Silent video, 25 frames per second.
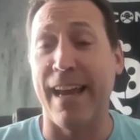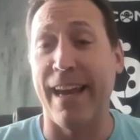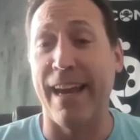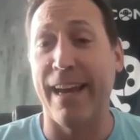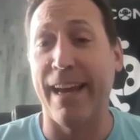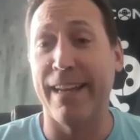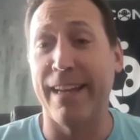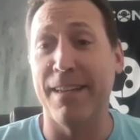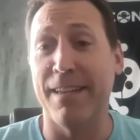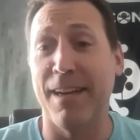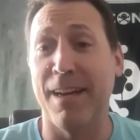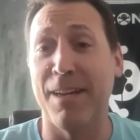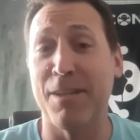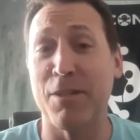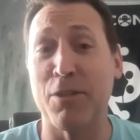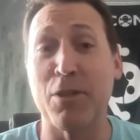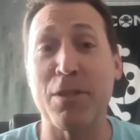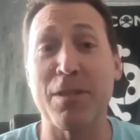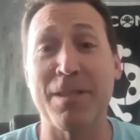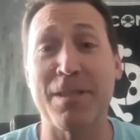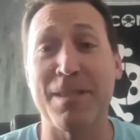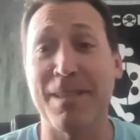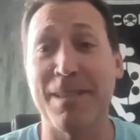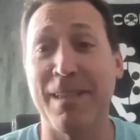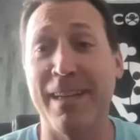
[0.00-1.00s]
And
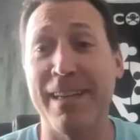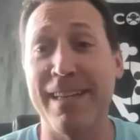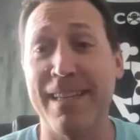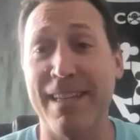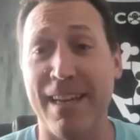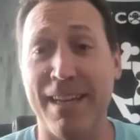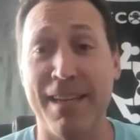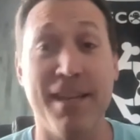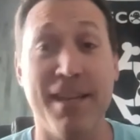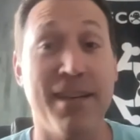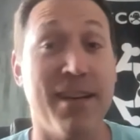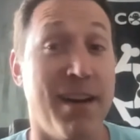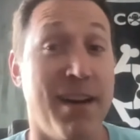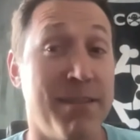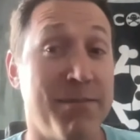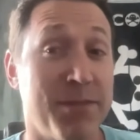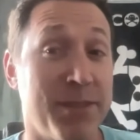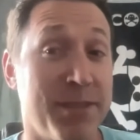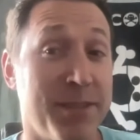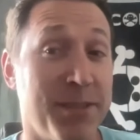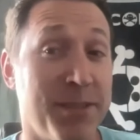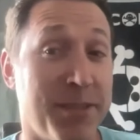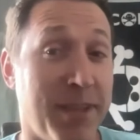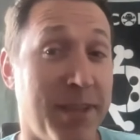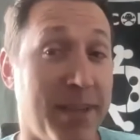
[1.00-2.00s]
just like any
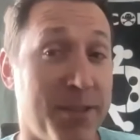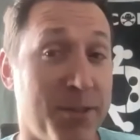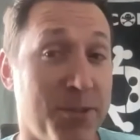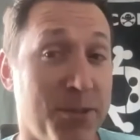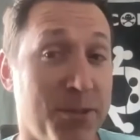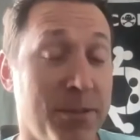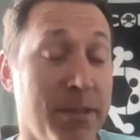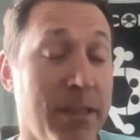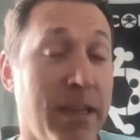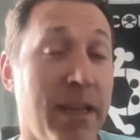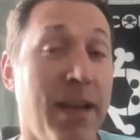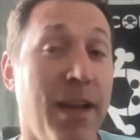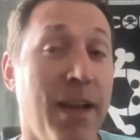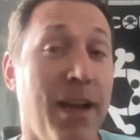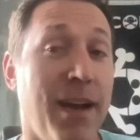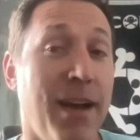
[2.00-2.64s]
conference schedule,